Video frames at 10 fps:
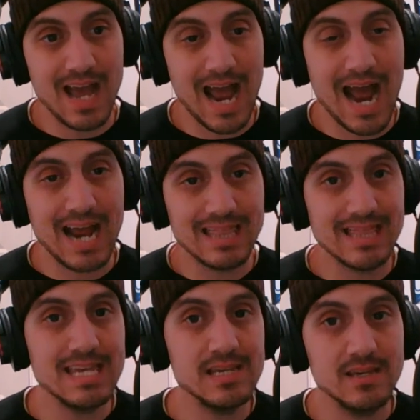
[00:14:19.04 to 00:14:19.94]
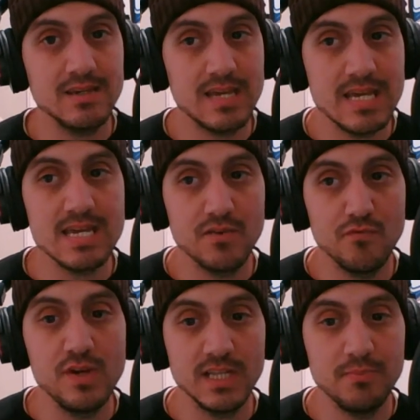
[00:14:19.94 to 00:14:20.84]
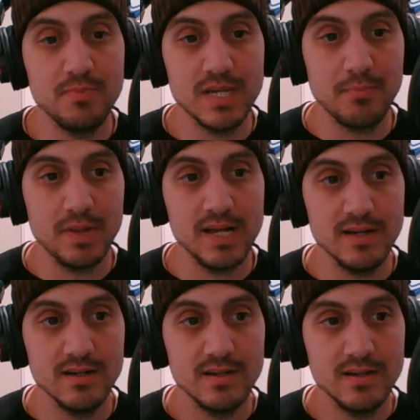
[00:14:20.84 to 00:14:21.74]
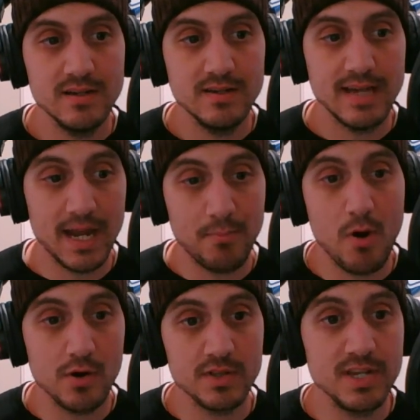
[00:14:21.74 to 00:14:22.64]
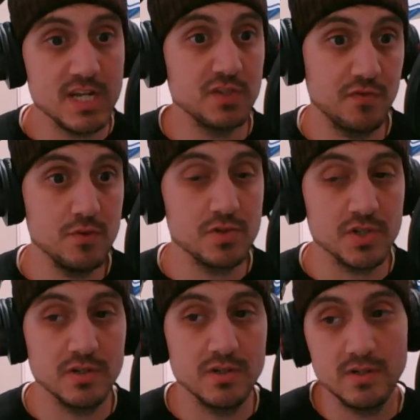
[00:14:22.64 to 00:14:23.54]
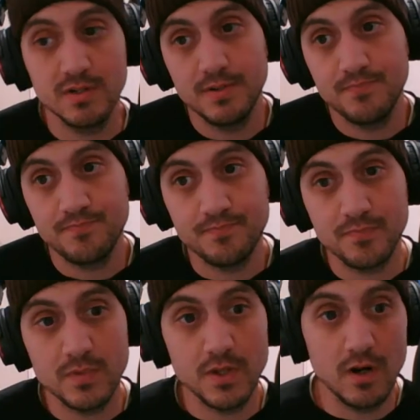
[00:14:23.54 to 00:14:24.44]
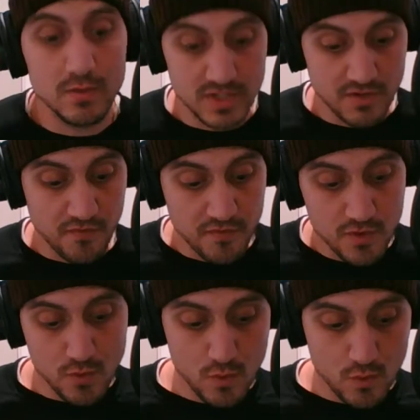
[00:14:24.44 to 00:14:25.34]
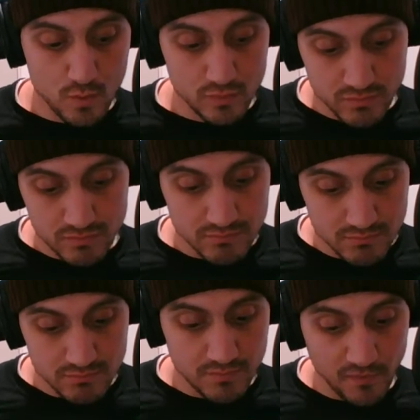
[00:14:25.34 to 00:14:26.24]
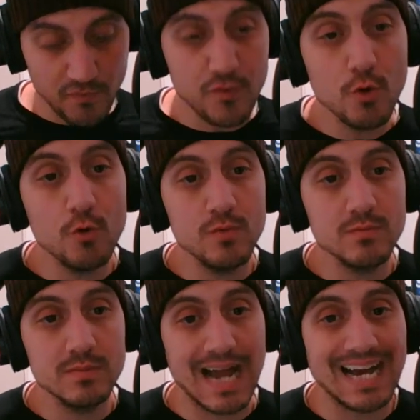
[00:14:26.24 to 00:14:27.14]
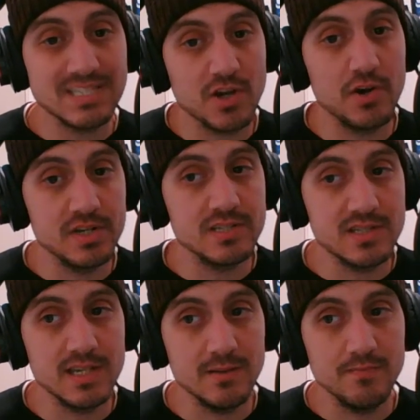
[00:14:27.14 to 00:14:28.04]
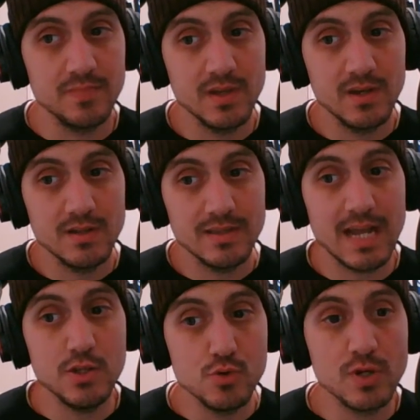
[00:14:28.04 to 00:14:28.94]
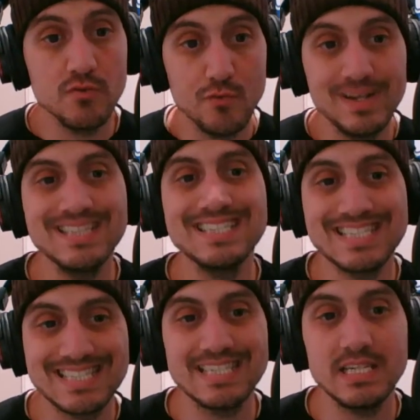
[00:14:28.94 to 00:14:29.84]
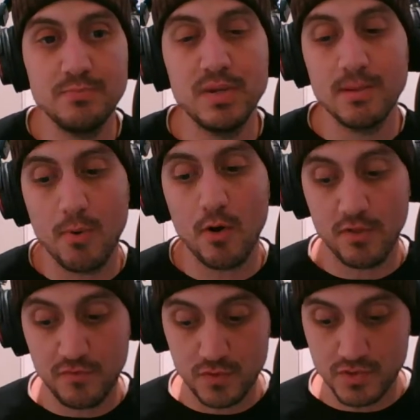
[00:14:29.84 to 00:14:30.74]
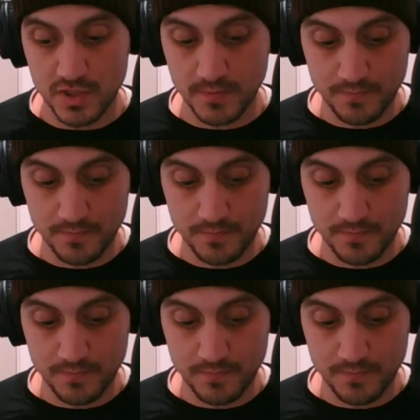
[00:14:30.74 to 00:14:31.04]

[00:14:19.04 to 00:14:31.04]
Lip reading: I think he can really be a player and a part of the Knicks' future. There's a few guys on this team that you can really see being part of the future.